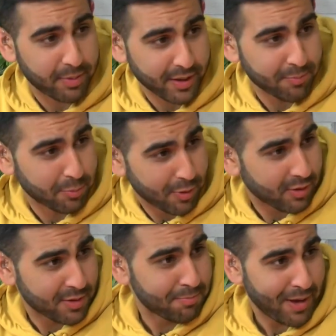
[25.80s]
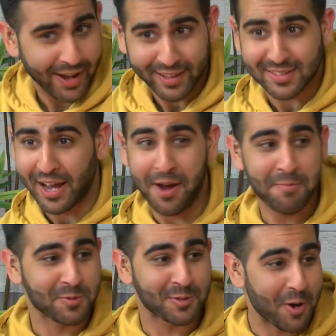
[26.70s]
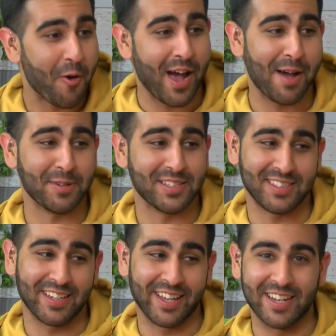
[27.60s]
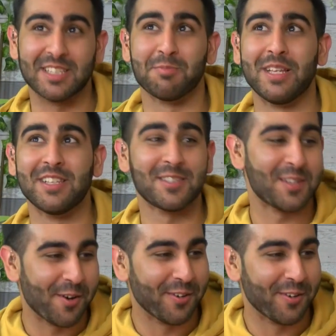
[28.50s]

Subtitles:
Pip. Welcome back. I'm so happy to see you again. It's been so